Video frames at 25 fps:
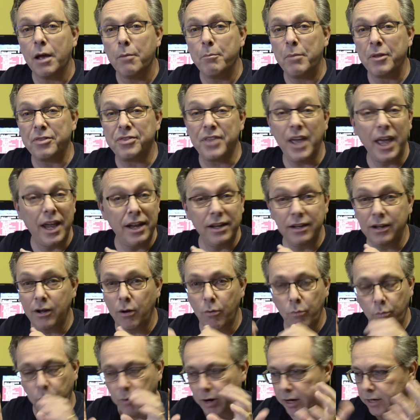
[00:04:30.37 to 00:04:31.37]
But then
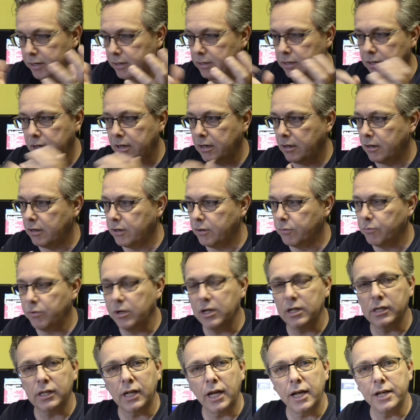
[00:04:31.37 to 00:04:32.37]
when you
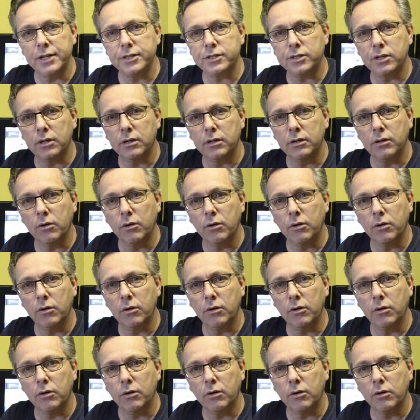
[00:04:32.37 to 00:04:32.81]
realize,